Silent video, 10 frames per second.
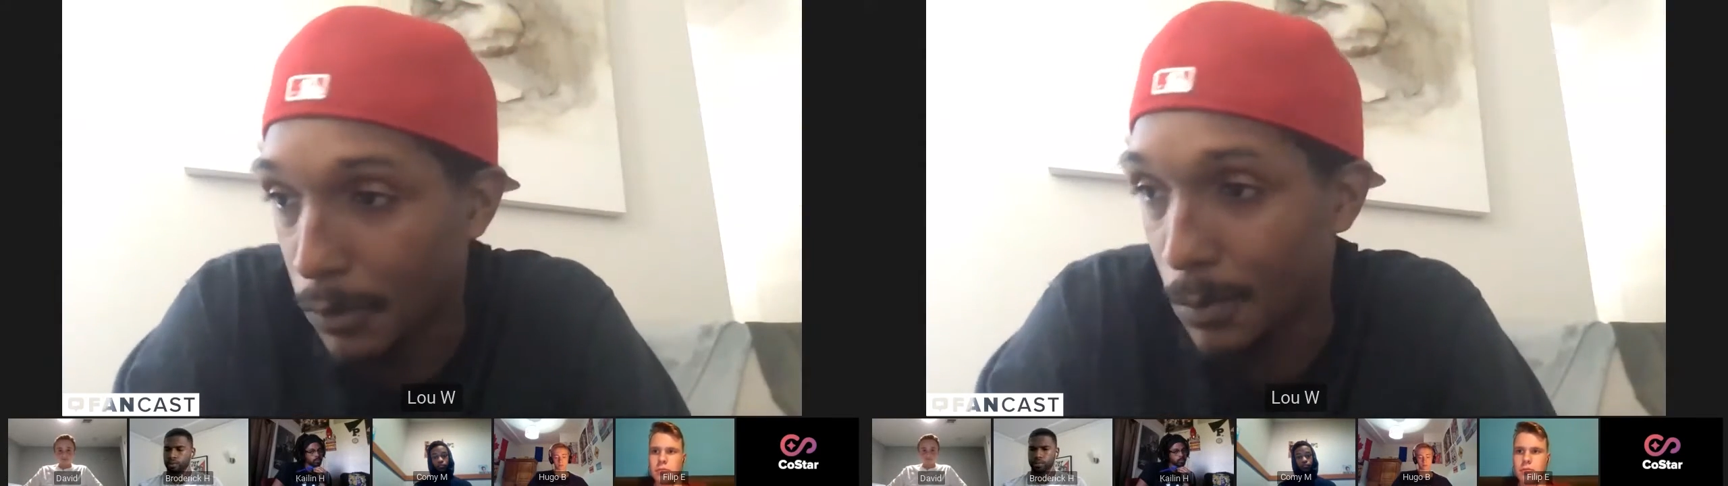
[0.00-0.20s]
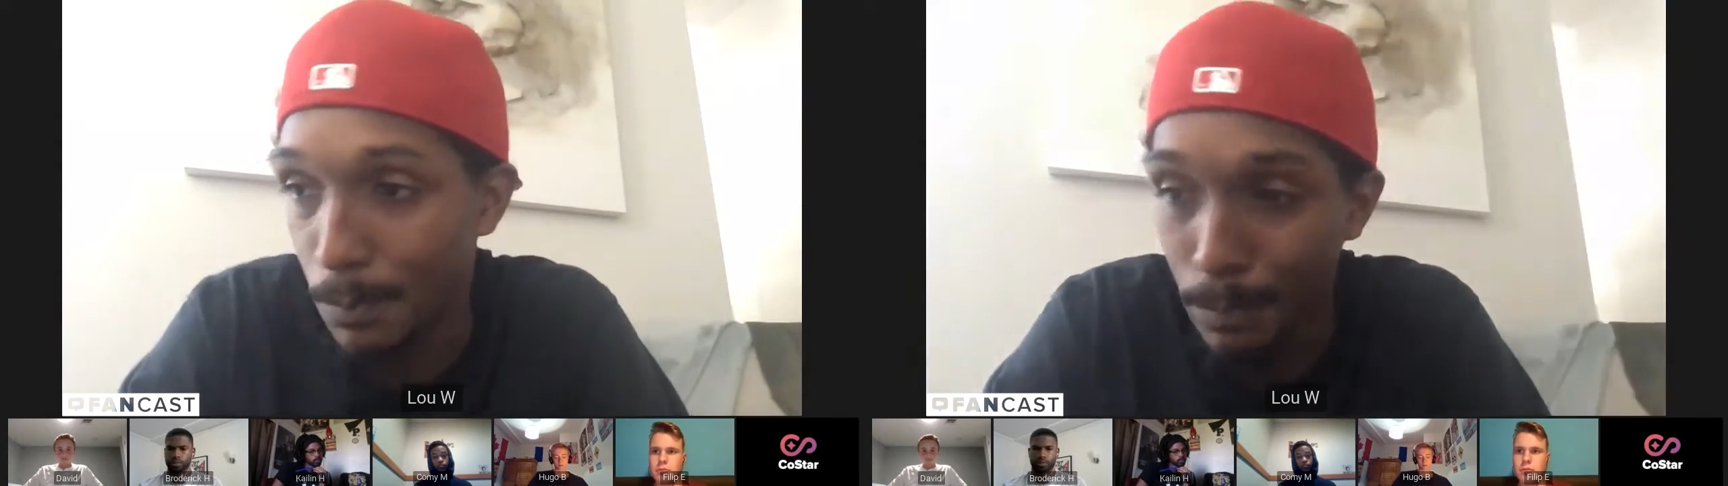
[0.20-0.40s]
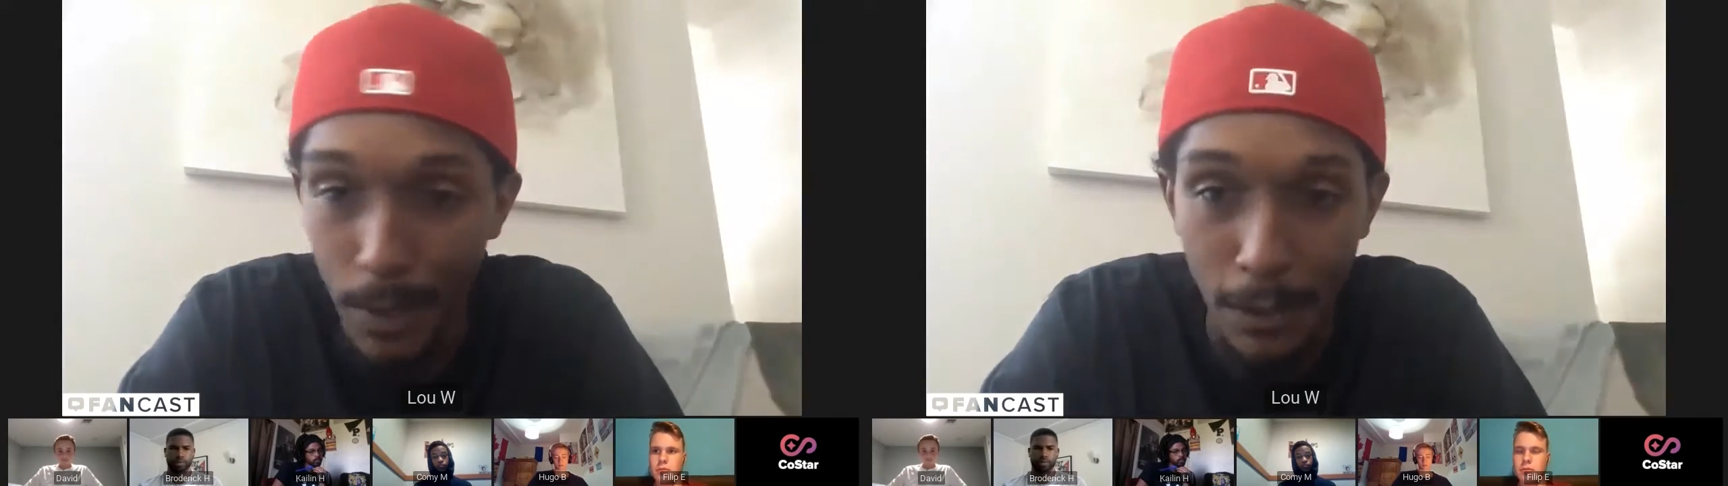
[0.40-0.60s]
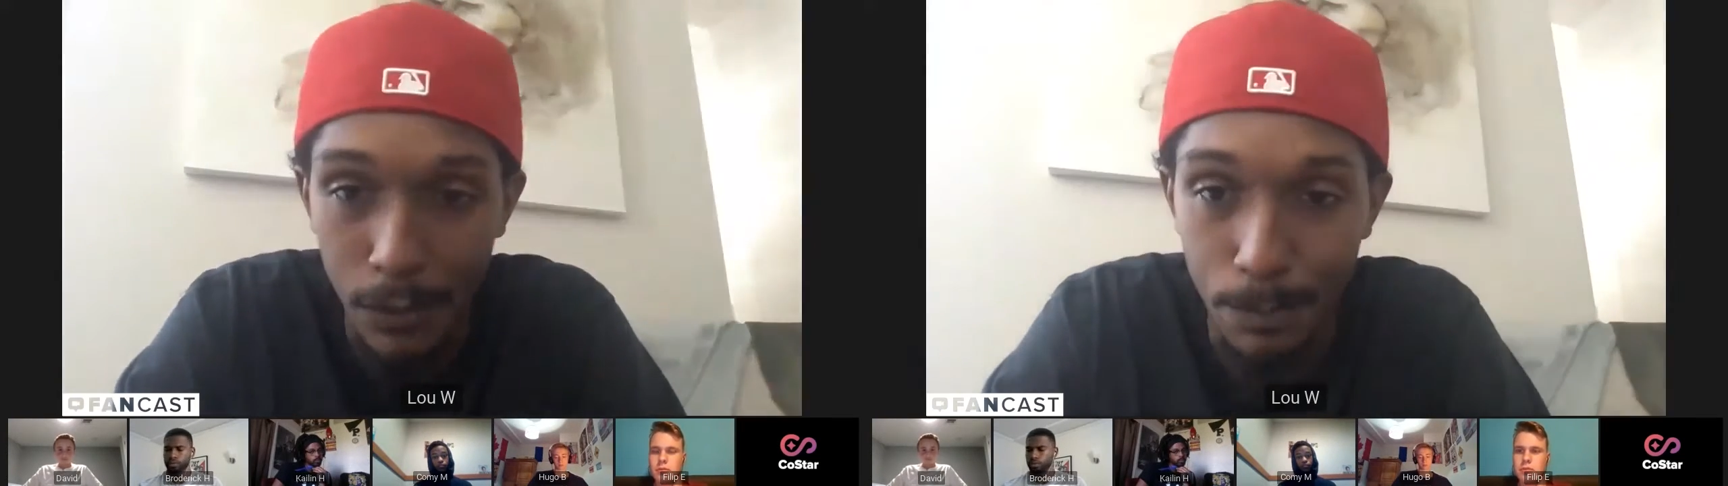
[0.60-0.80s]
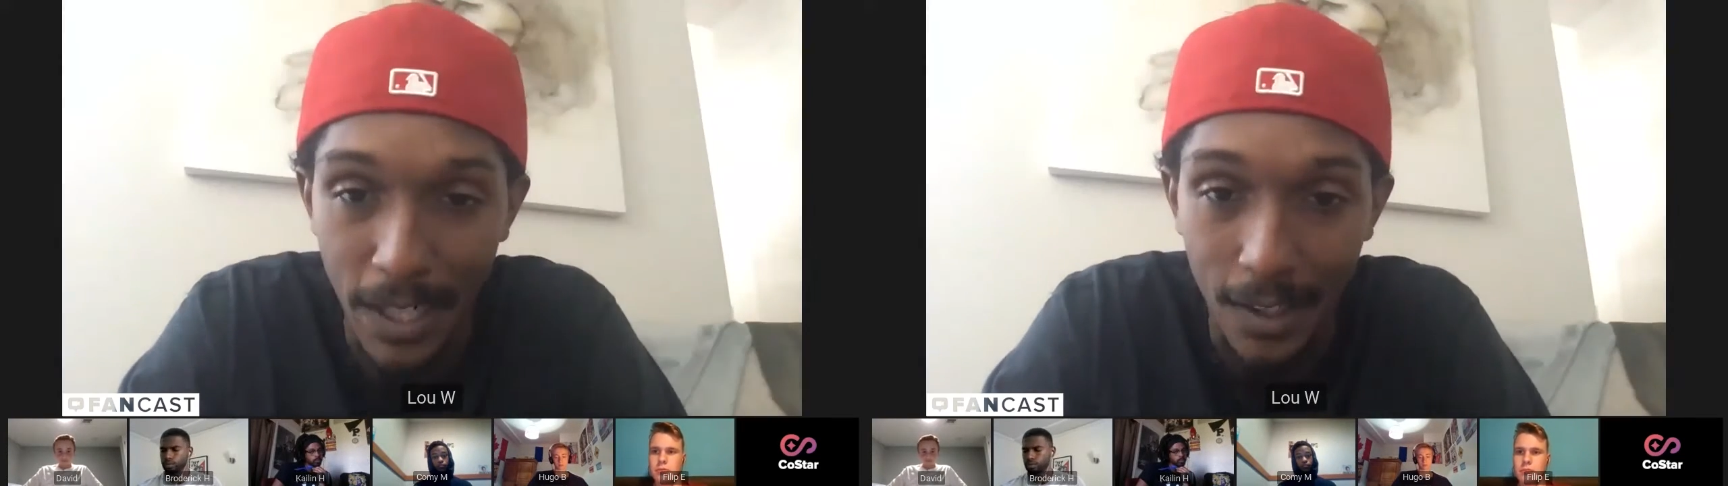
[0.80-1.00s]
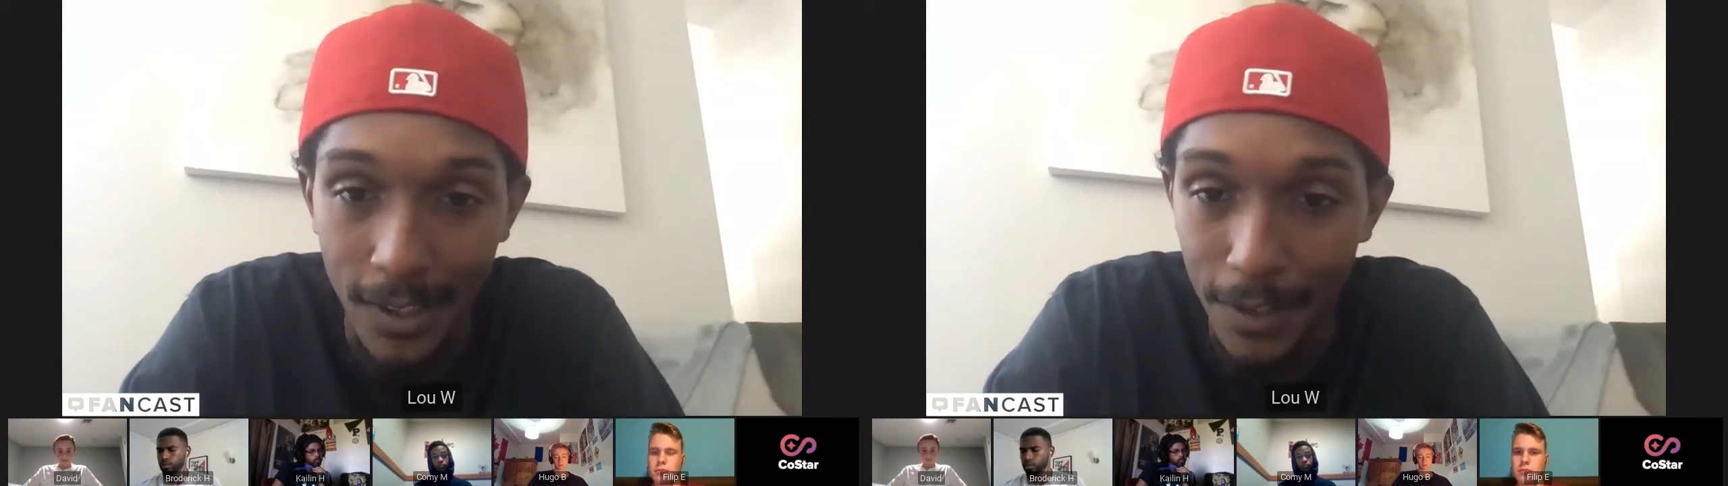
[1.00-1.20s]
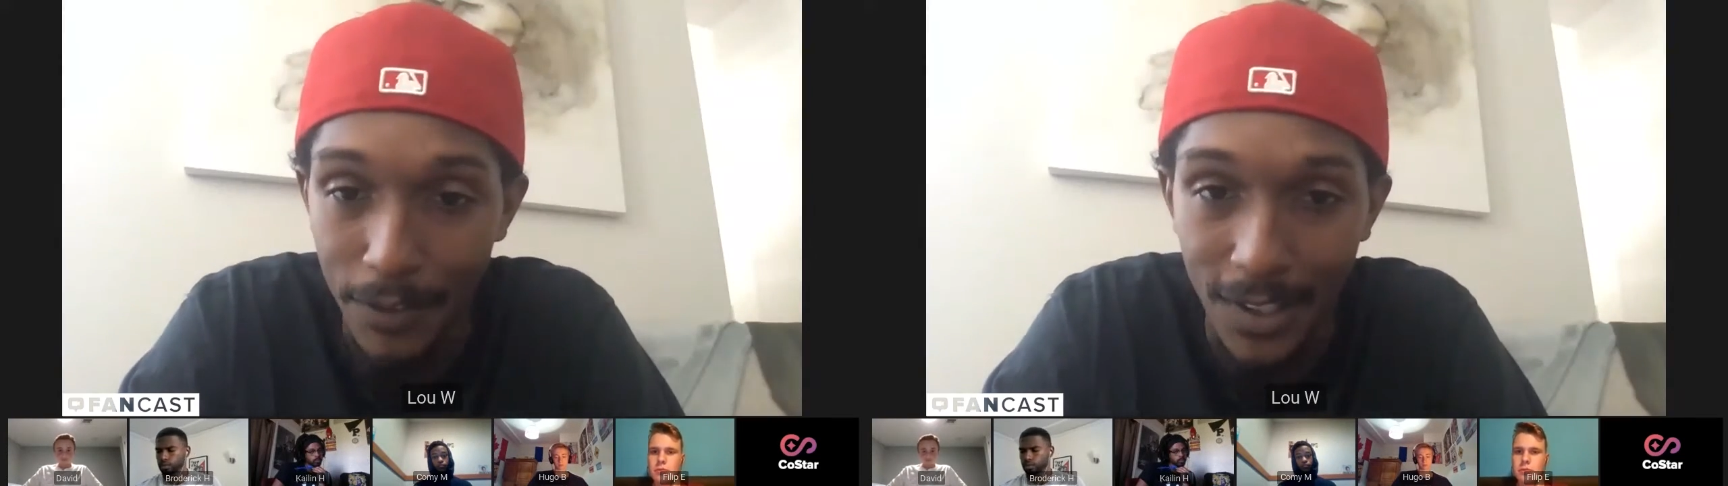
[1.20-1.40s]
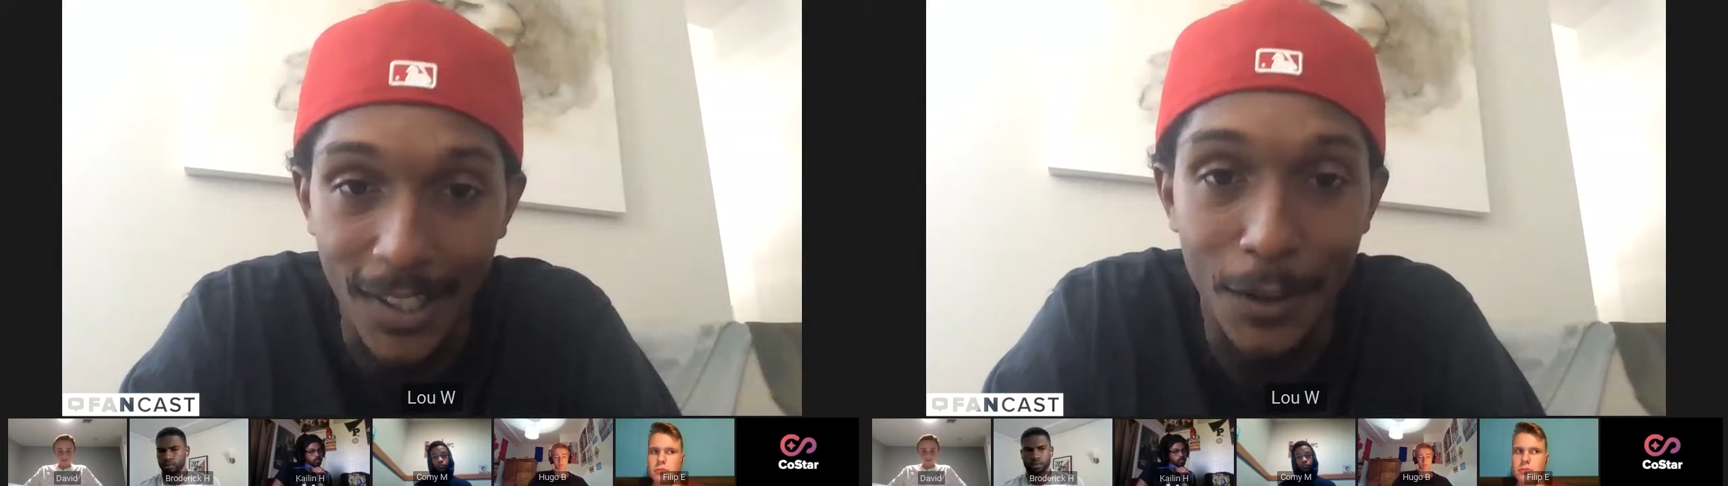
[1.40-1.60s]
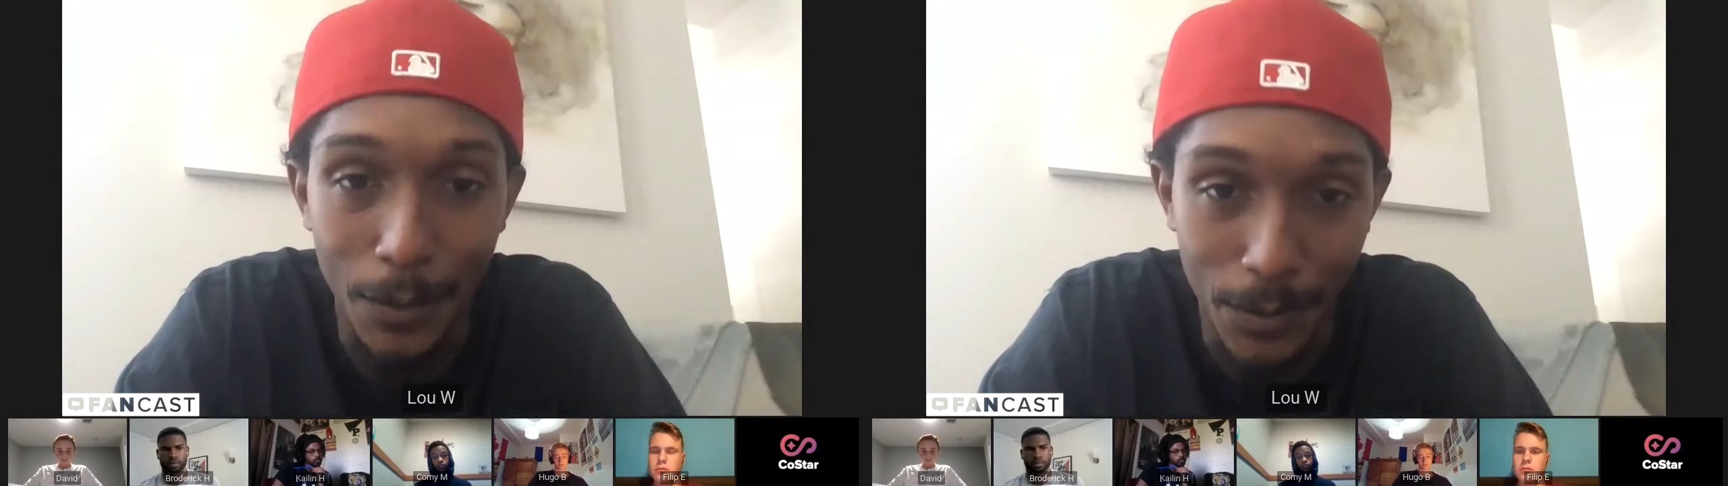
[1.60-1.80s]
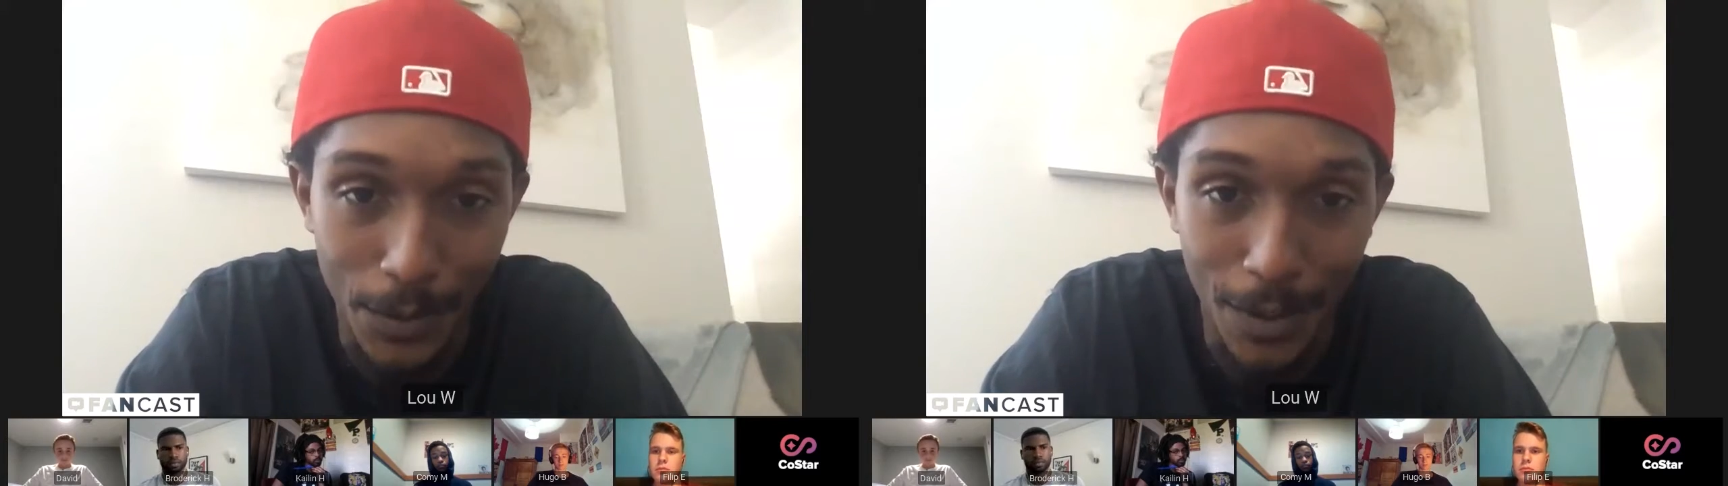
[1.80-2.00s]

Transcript: I was I was barely even legal,